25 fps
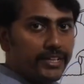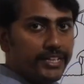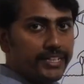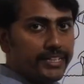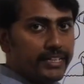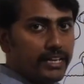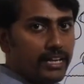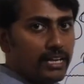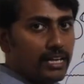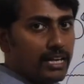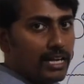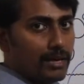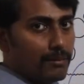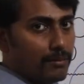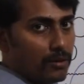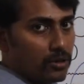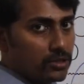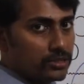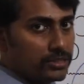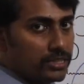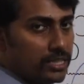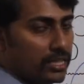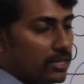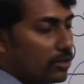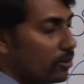details
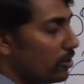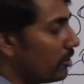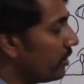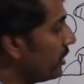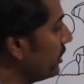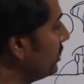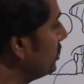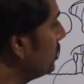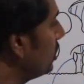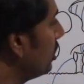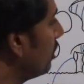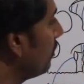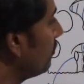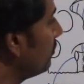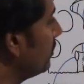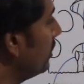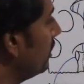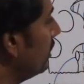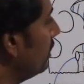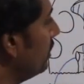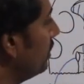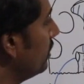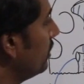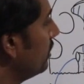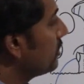about the origin of
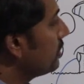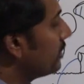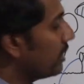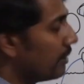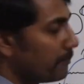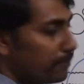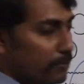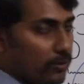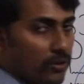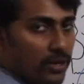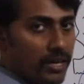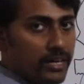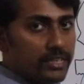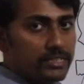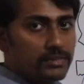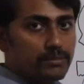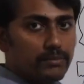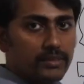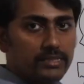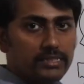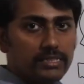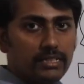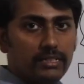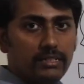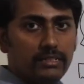the temporalis
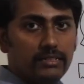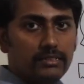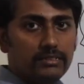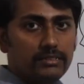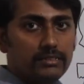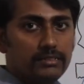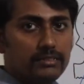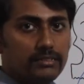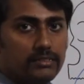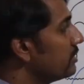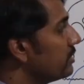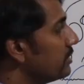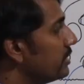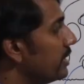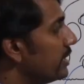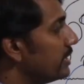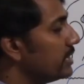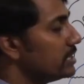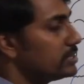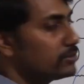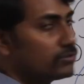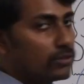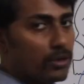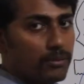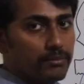muscle, that
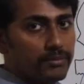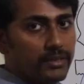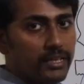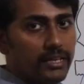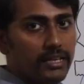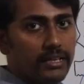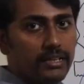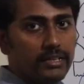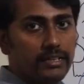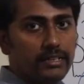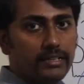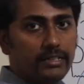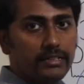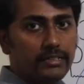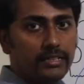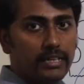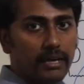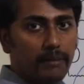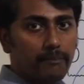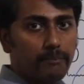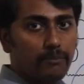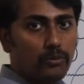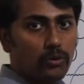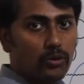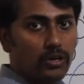is from the
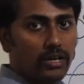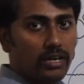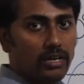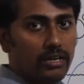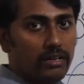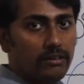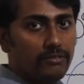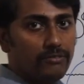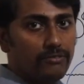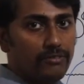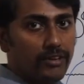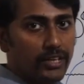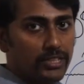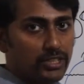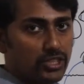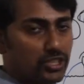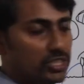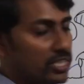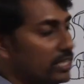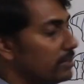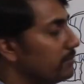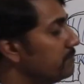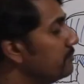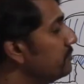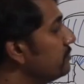temporal
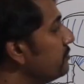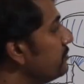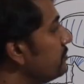fascia.